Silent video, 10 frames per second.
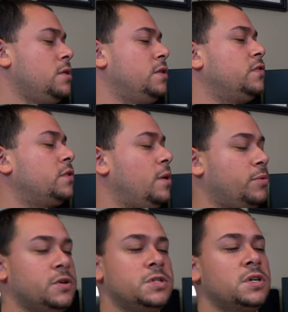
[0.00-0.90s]
There's a
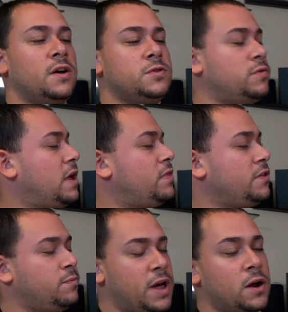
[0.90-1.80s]
couple of scuffs around
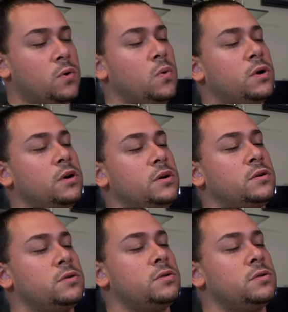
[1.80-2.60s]
this back corner.